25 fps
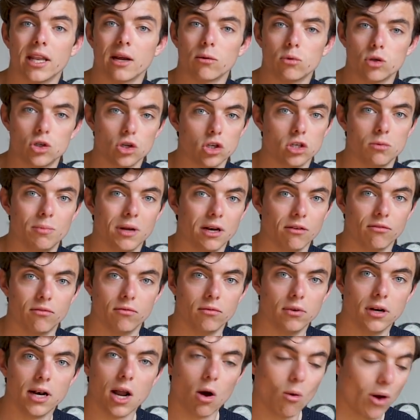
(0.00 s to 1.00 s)
There was just a bit of
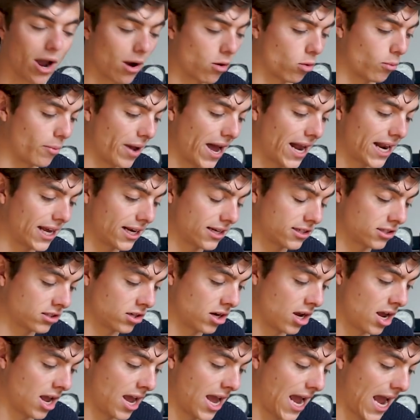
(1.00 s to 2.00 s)
low
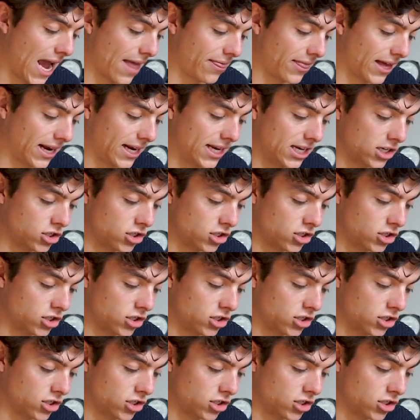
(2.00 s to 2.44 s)
aerobatics, and that